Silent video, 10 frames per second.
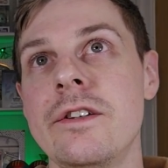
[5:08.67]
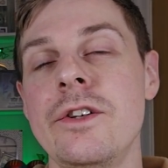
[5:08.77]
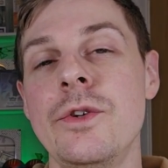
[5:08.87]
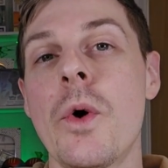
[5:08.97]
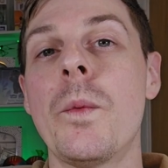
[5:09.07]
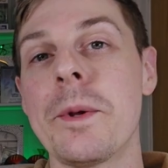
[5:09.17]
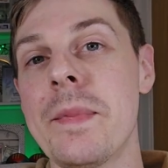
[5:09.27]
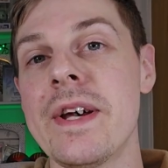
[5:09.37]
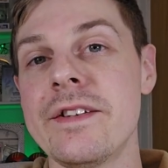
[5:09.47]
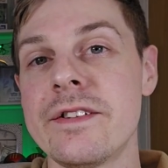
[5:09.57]
you don't want to
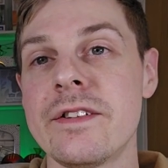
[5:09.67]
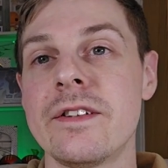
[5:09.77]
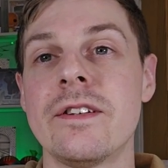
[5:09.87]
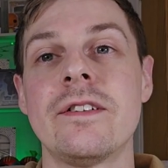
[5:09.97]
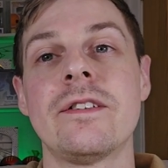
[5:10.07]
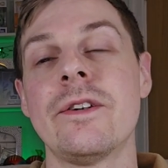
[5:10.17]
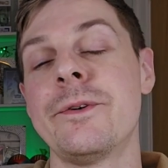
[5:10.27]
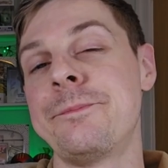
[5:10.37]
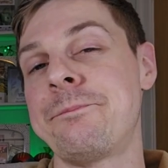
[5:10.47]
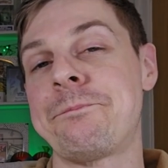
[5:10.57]
miss.
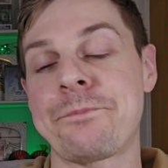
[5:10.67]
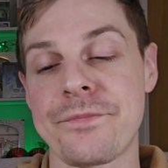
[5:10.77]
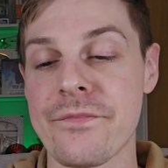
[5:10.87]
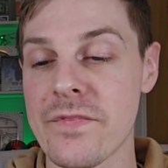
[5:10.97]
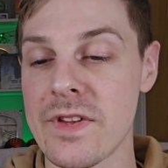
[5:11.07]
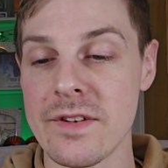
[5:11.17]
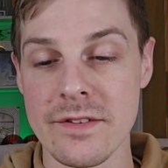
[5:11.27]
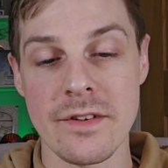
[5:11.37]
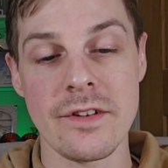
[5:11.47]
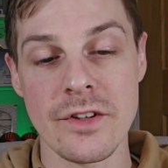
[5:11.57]
So,
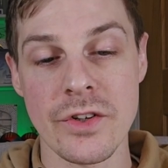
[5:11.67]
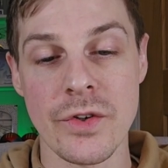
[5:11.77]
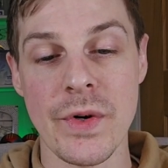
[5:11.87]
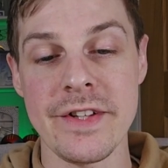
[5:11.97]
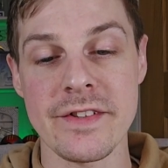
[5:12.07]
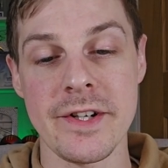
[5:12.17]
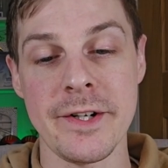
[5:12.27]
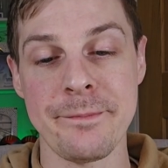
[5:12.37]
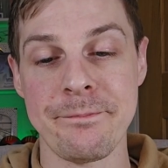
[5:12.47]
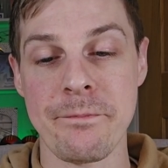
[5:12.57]
great start.